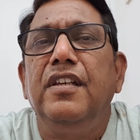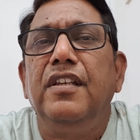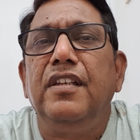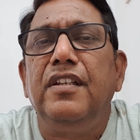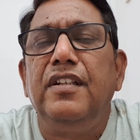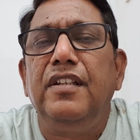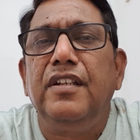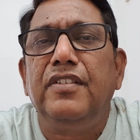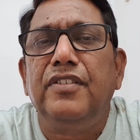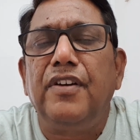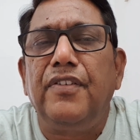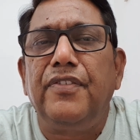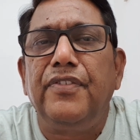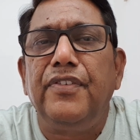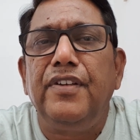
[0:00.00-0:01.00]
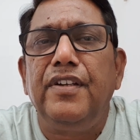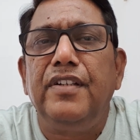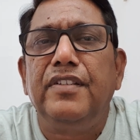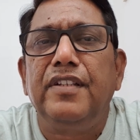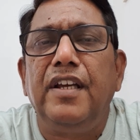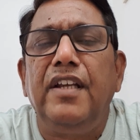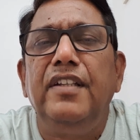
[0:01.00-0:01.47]
in the
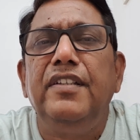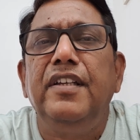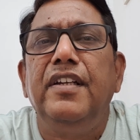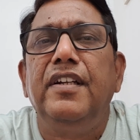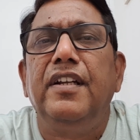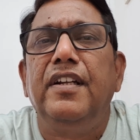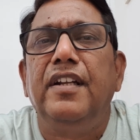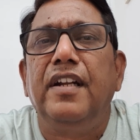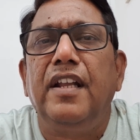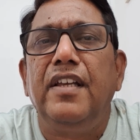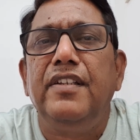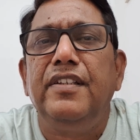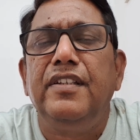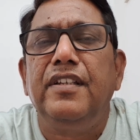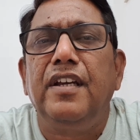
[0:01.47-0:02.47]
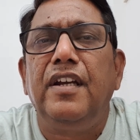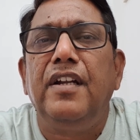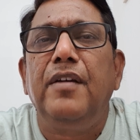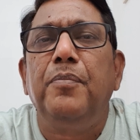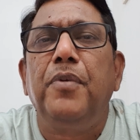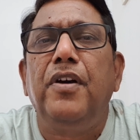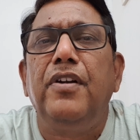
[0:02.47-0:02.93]
softwares, and then analyzing. And
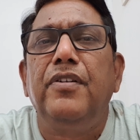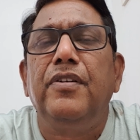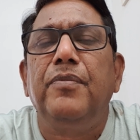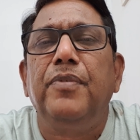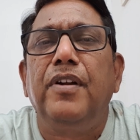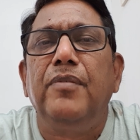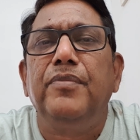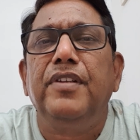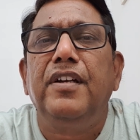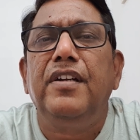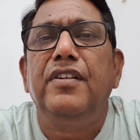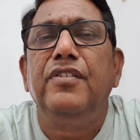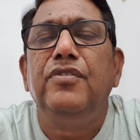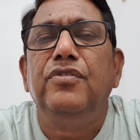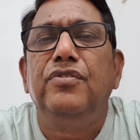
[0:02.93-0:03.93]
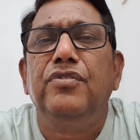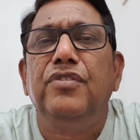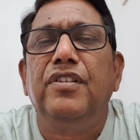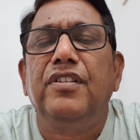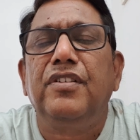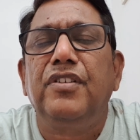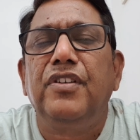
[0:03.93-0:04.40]
apart from that, you should
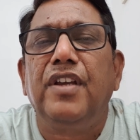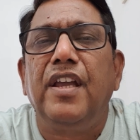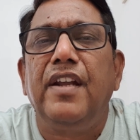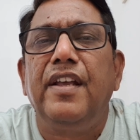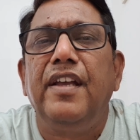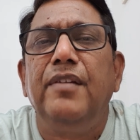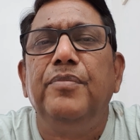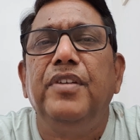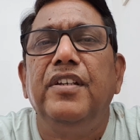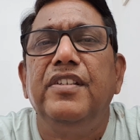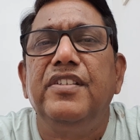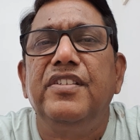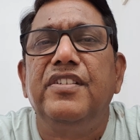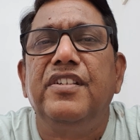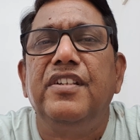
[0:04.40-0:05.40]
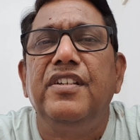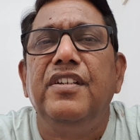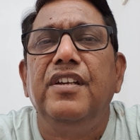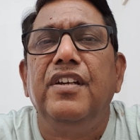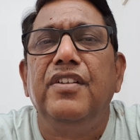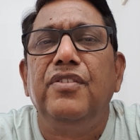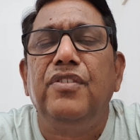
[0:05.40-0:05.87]
can have the history,
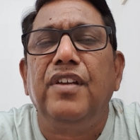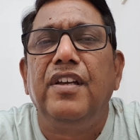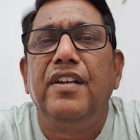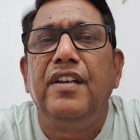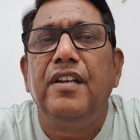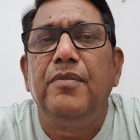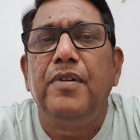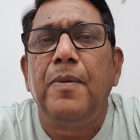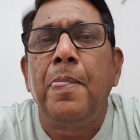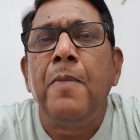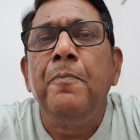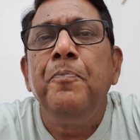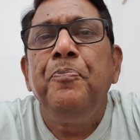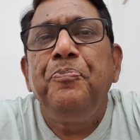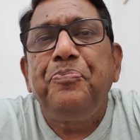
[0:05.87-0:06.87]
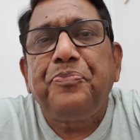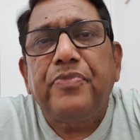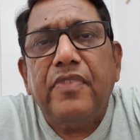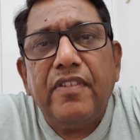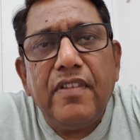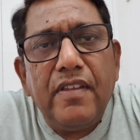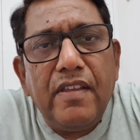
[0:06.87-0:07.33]
or you can have
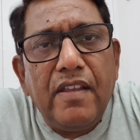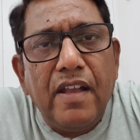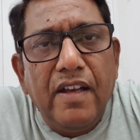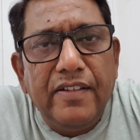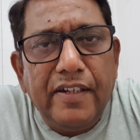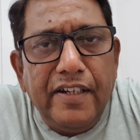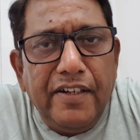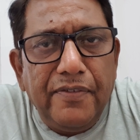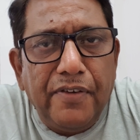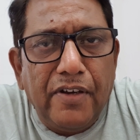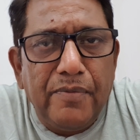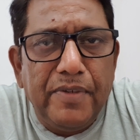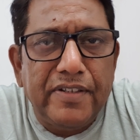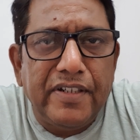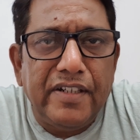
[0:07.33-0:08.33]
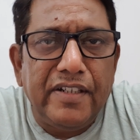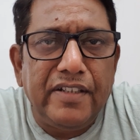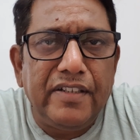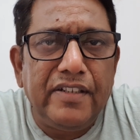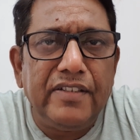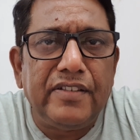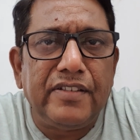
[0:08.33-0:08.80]
other information in
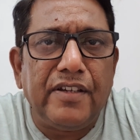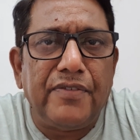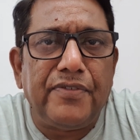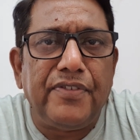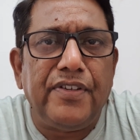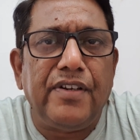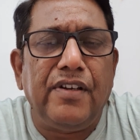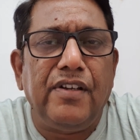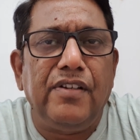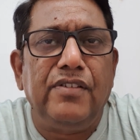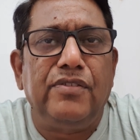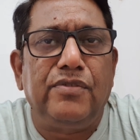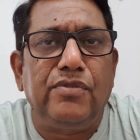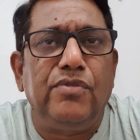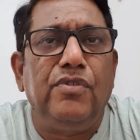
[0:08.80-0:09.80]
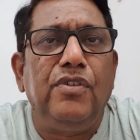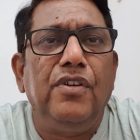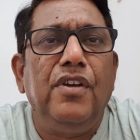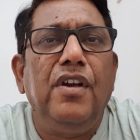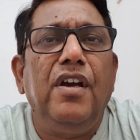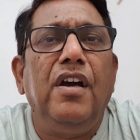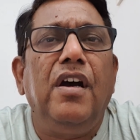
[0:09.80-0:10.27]
this software also,
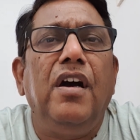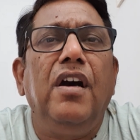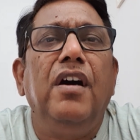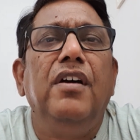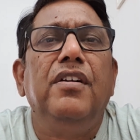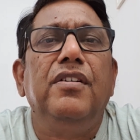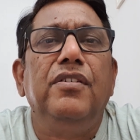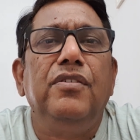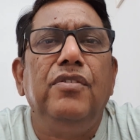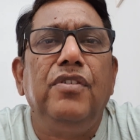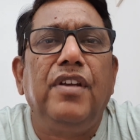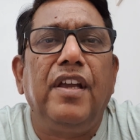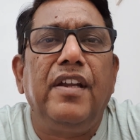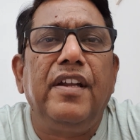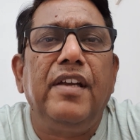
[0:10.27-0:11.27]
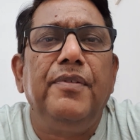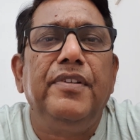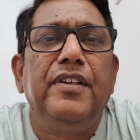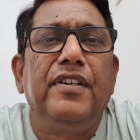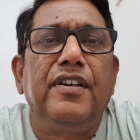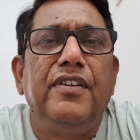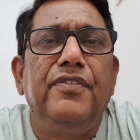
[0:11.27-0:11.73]
or you can have the
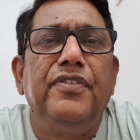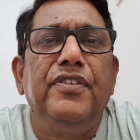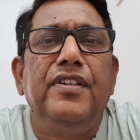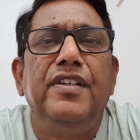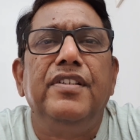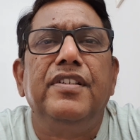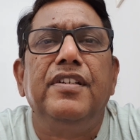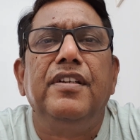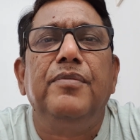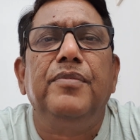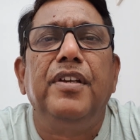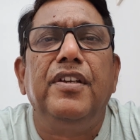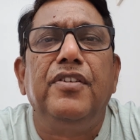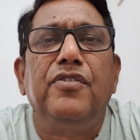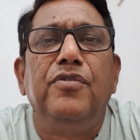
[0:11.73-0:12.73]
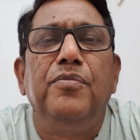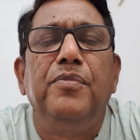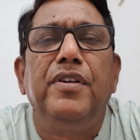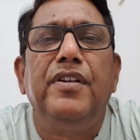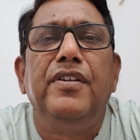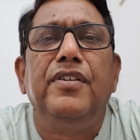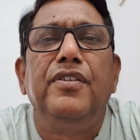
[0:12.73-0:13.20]
configuration of the
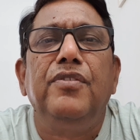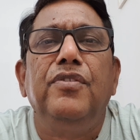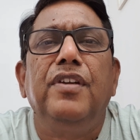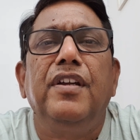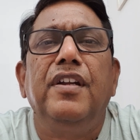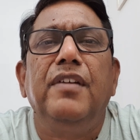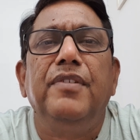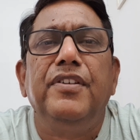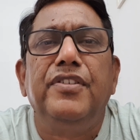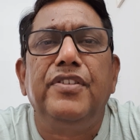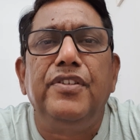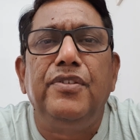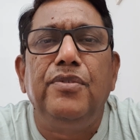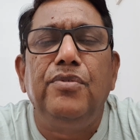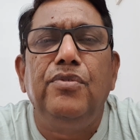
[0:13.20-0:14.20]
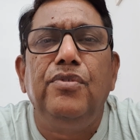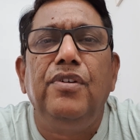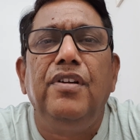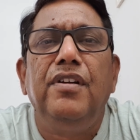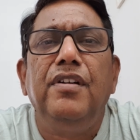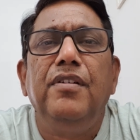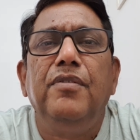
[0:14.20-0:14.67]
equipment, you can have a schedule
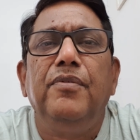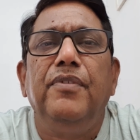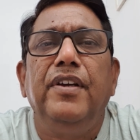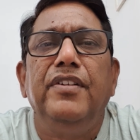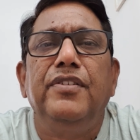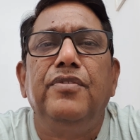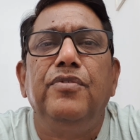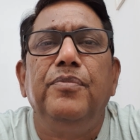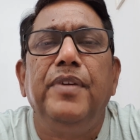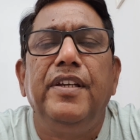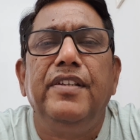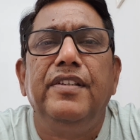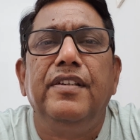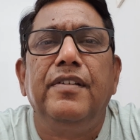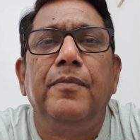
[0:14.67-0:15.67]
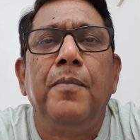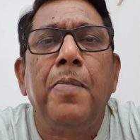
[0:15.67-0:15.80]
when to measure.